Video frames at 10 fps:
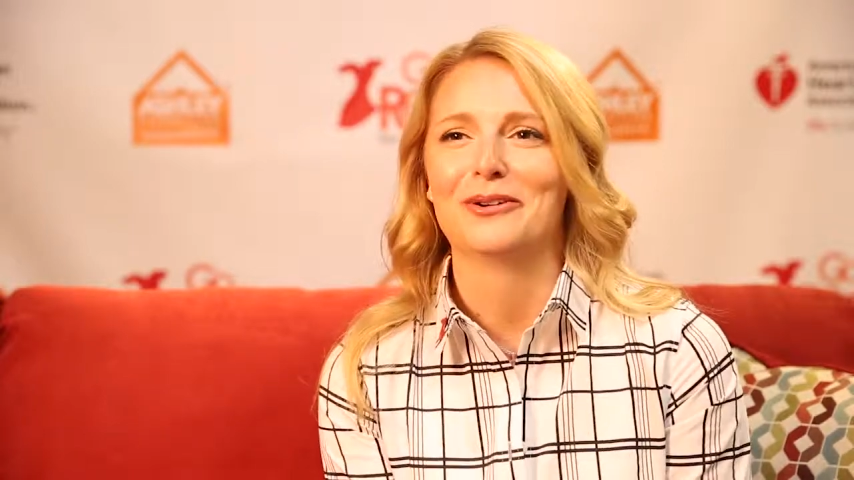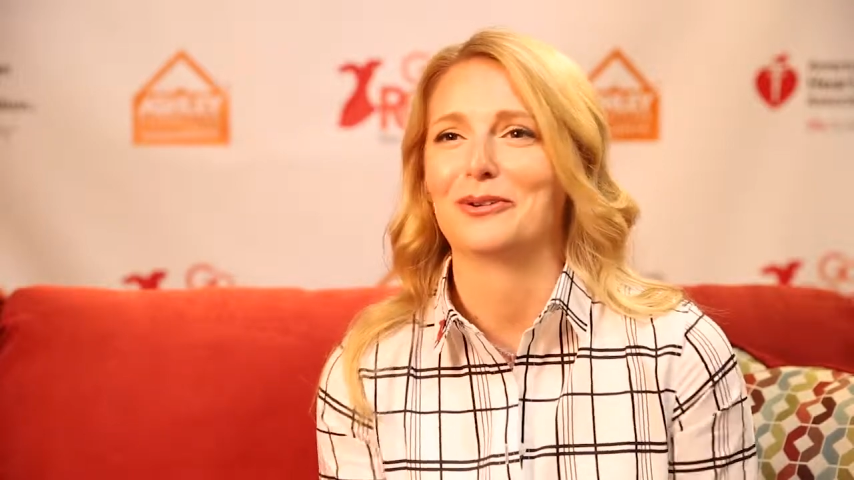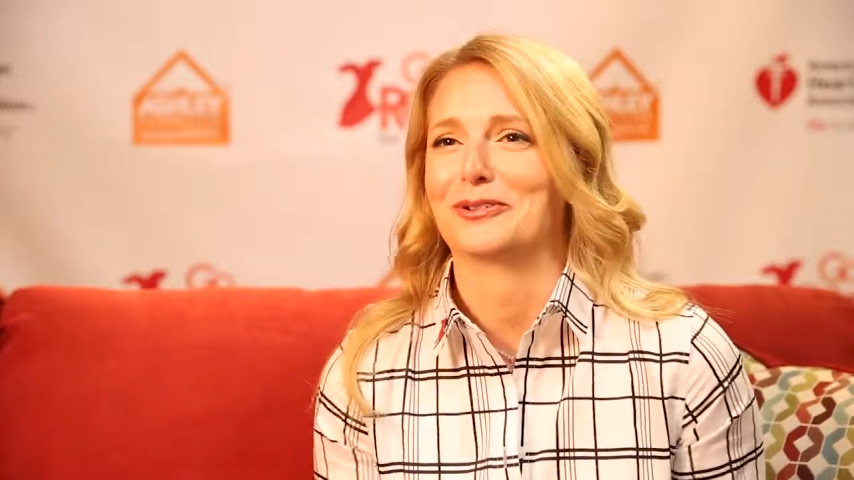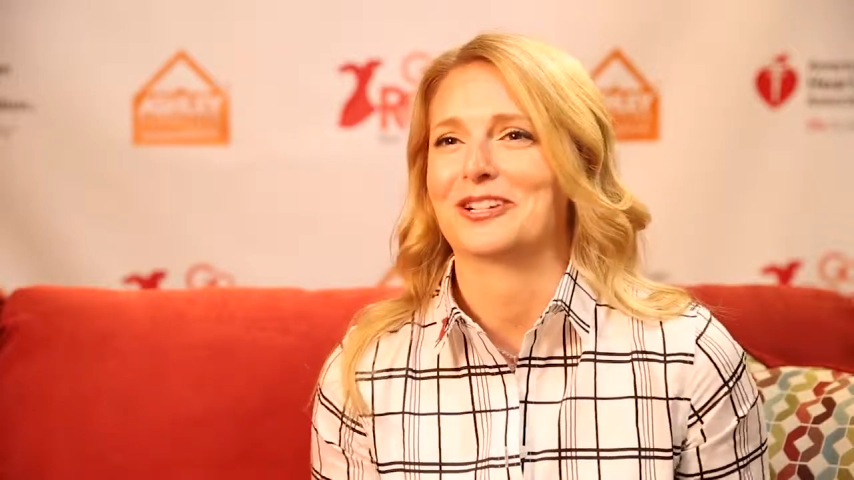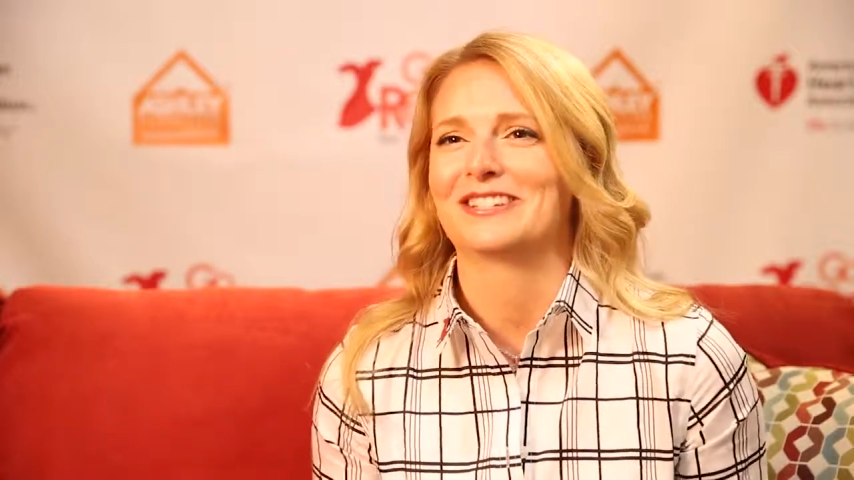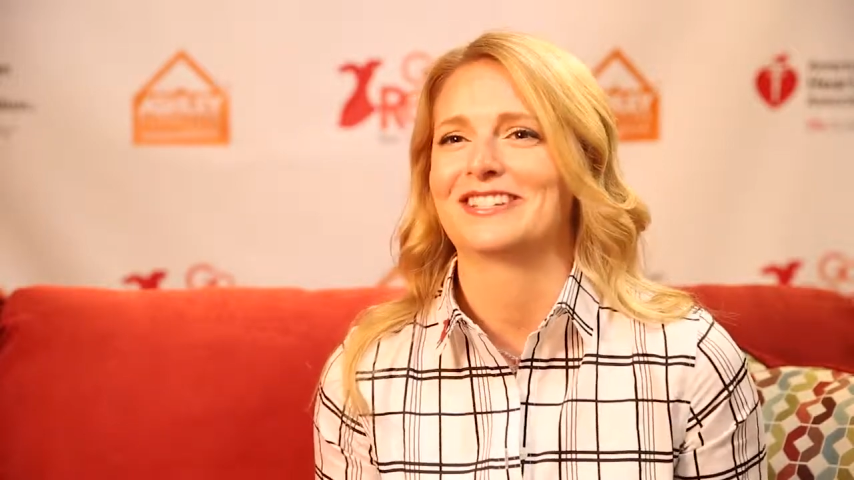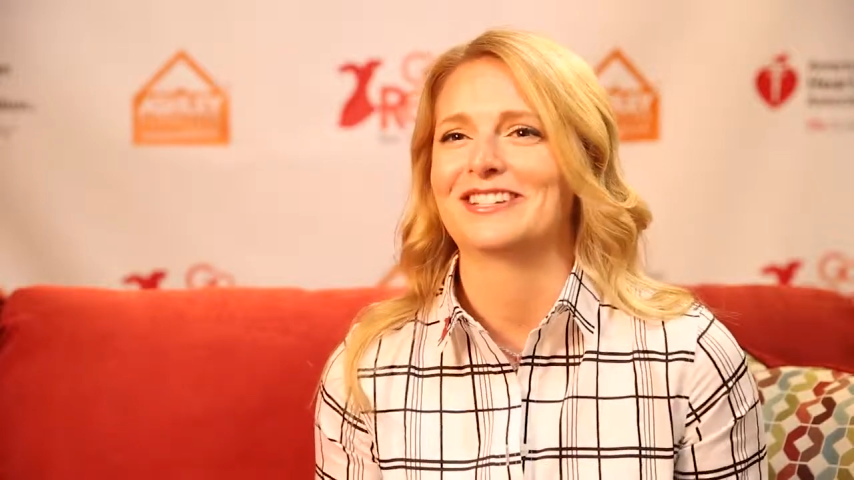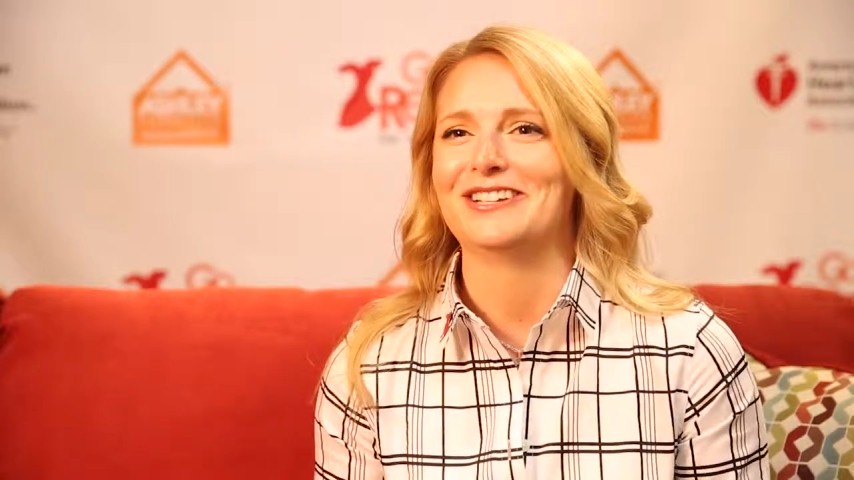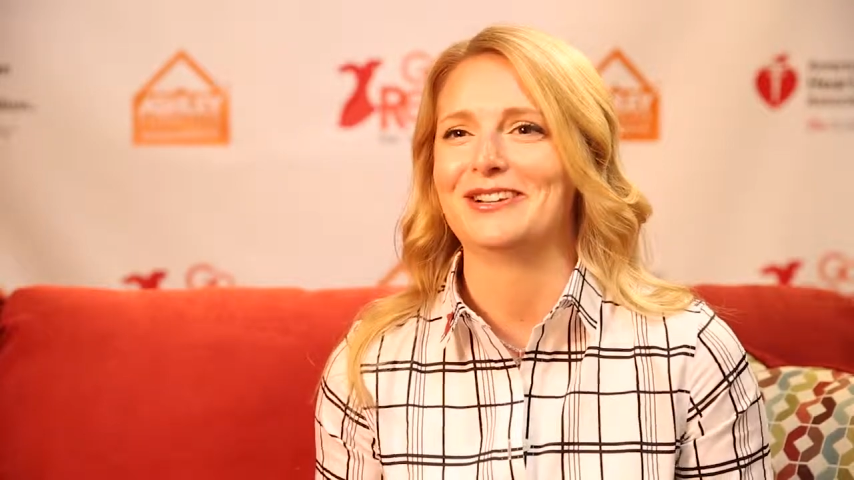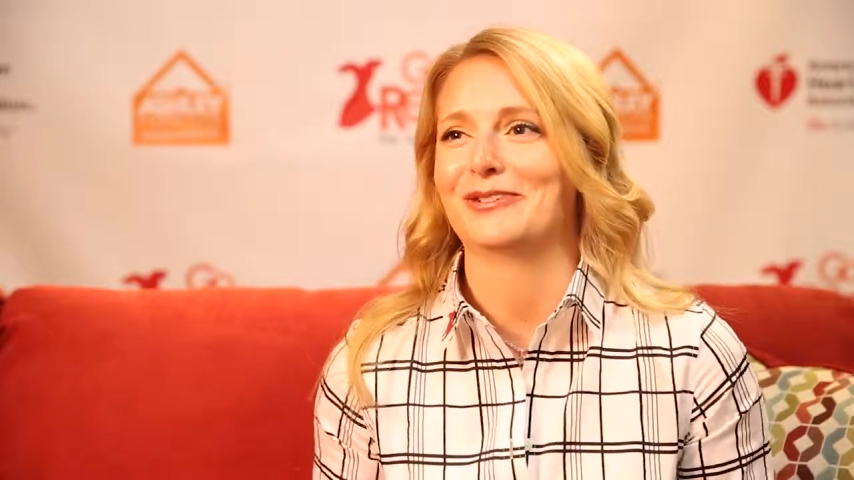or just
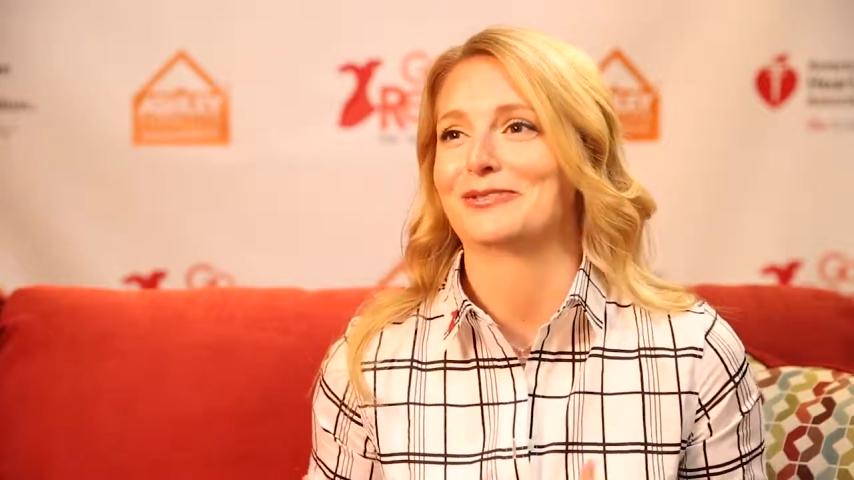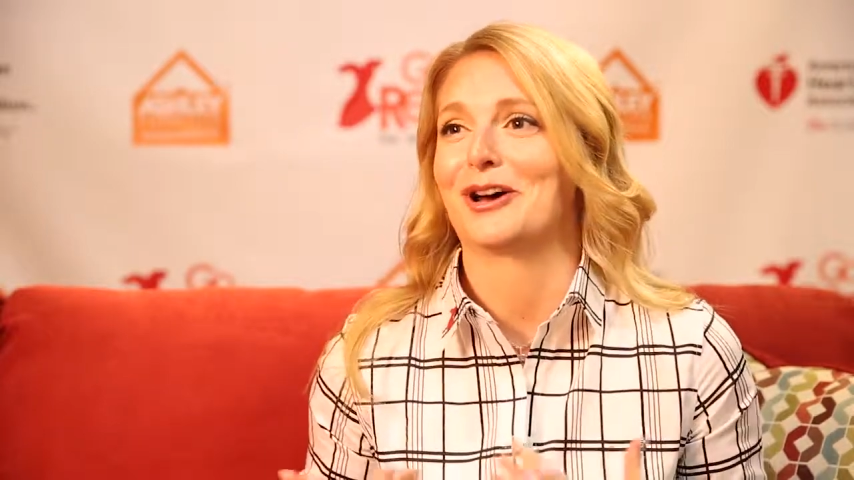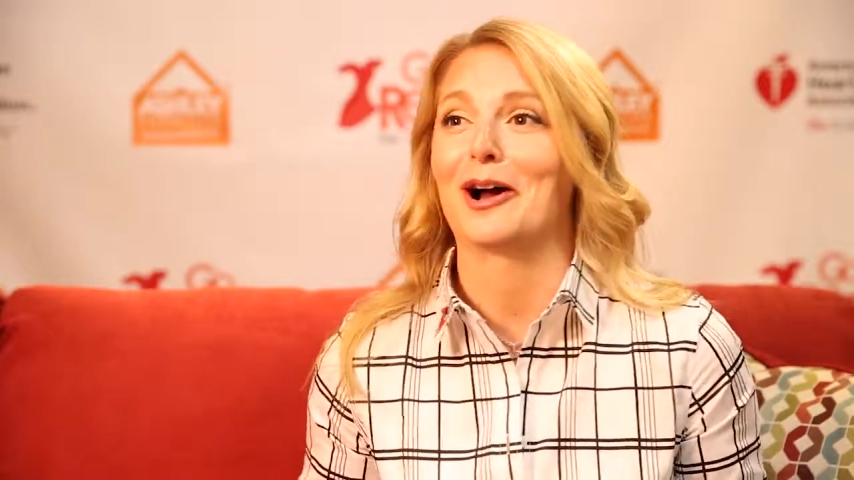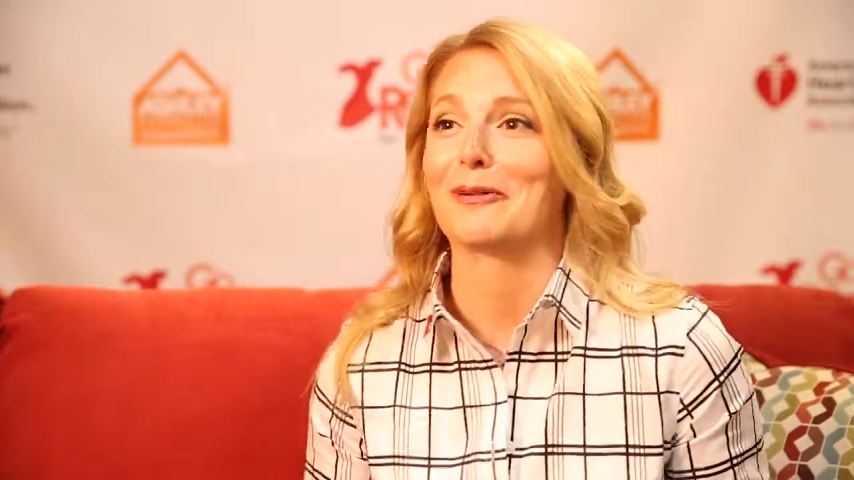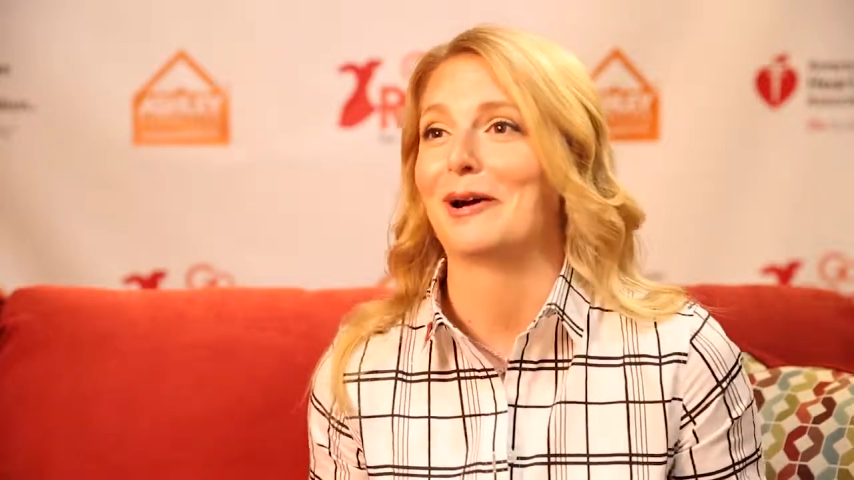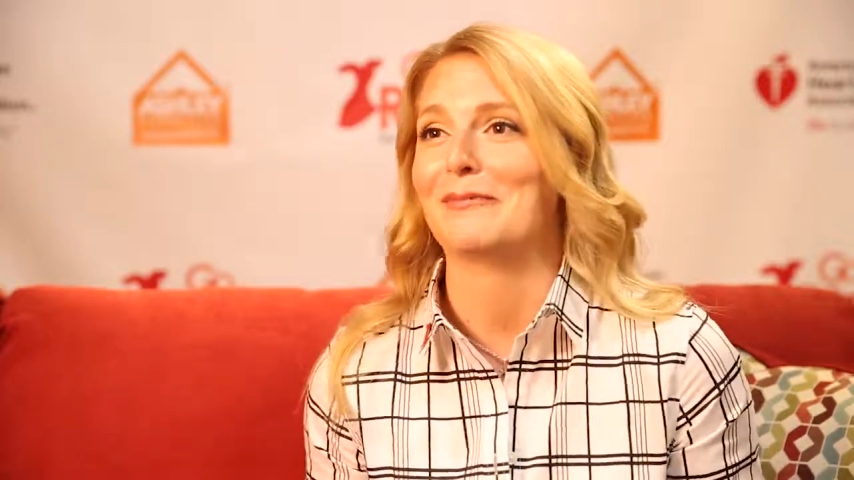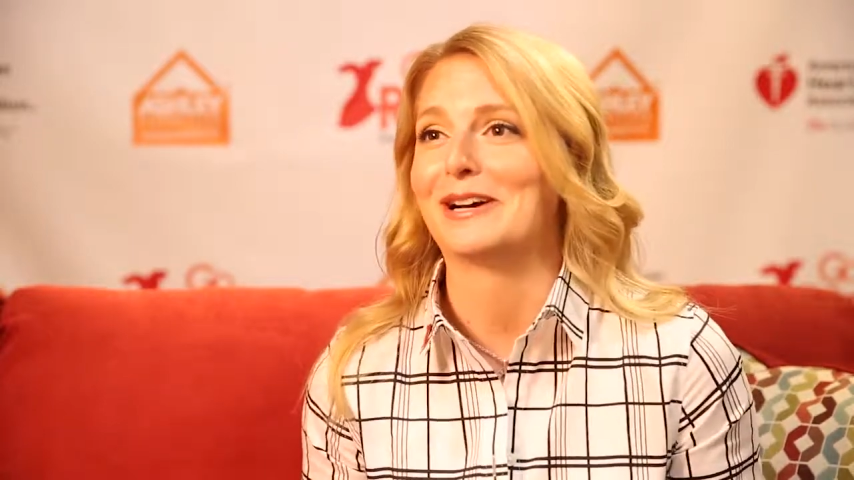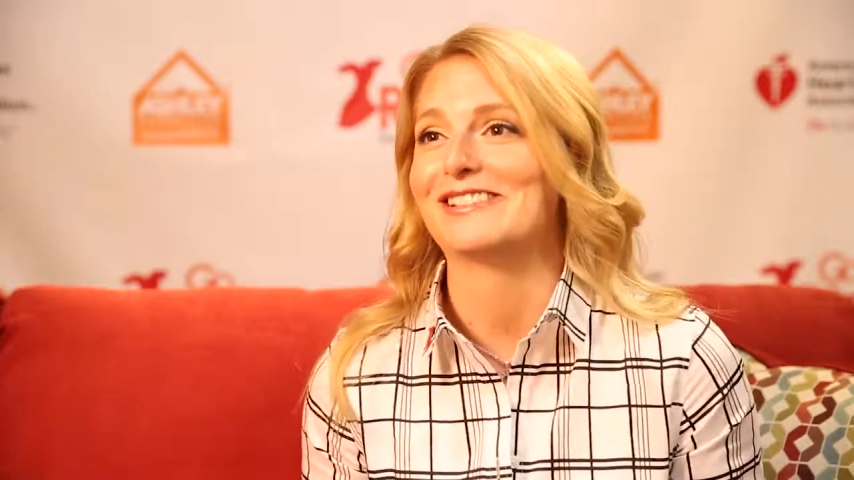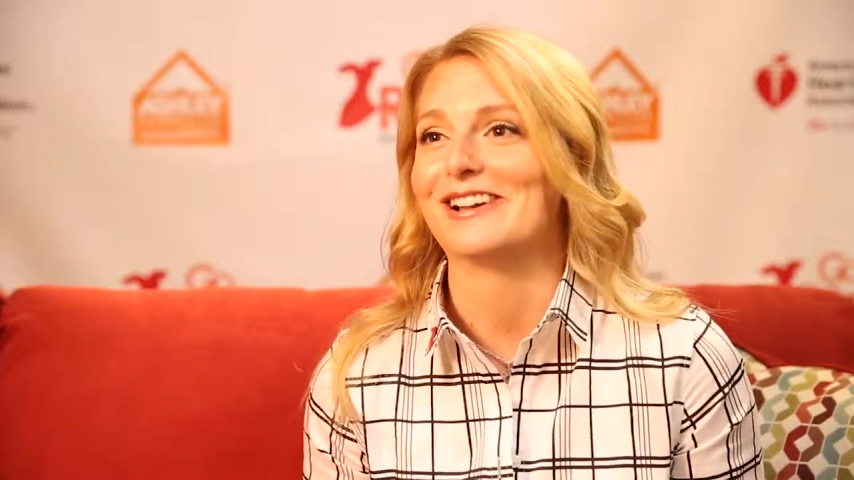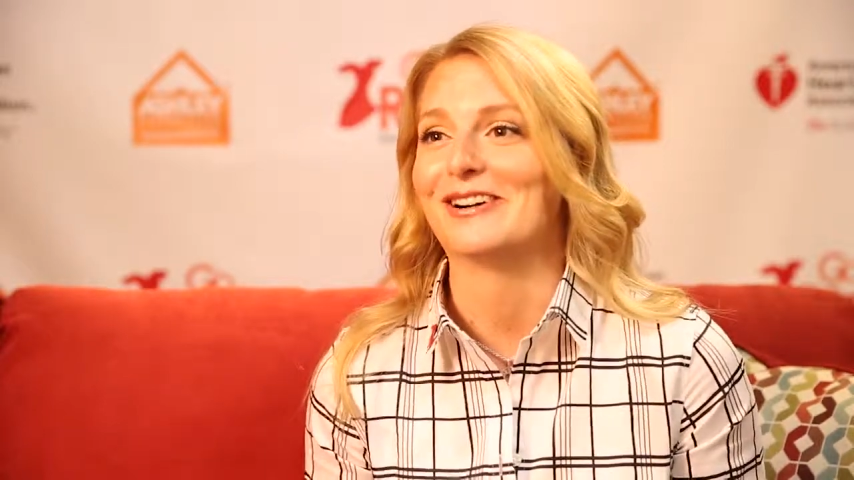to, talk about
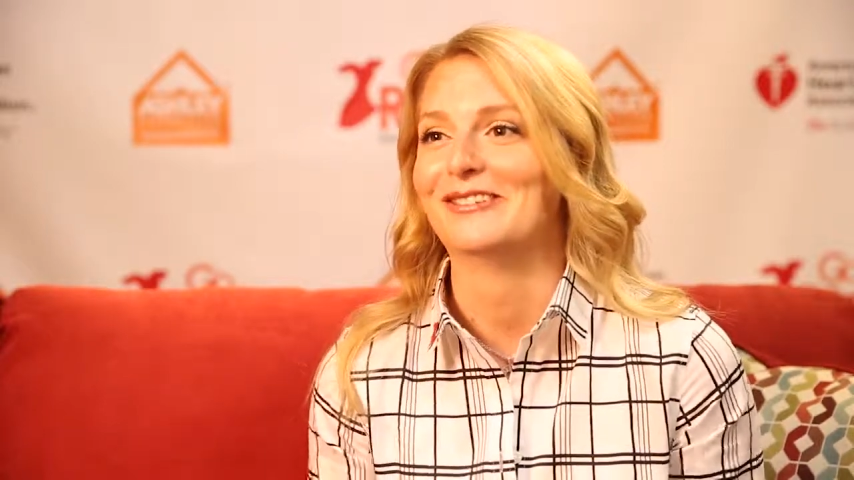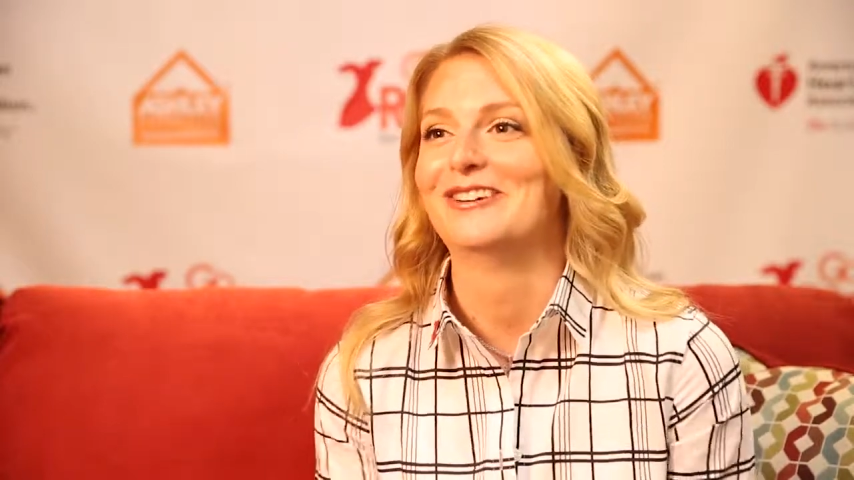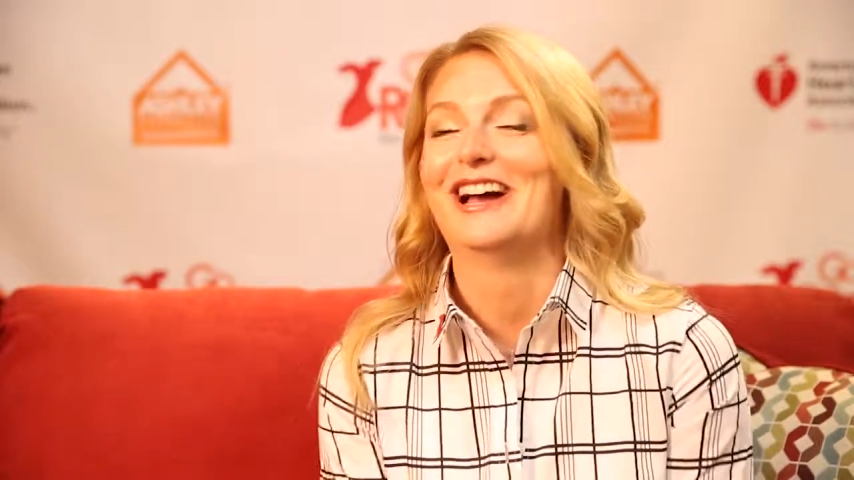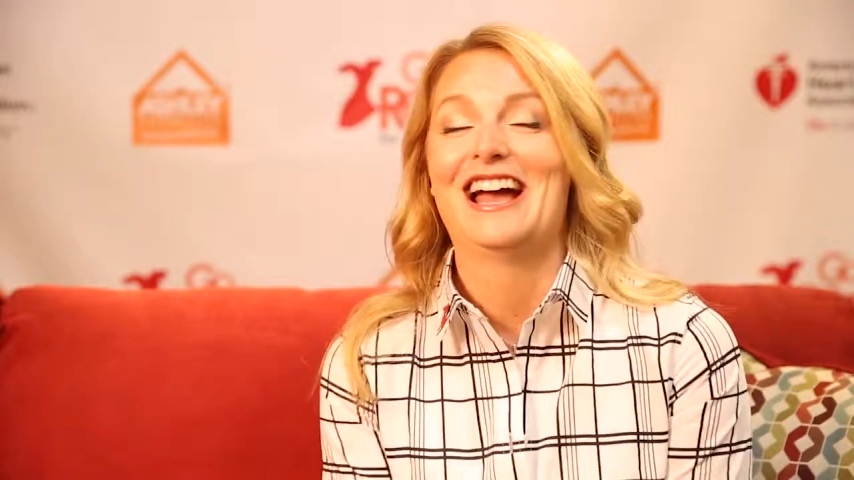myself.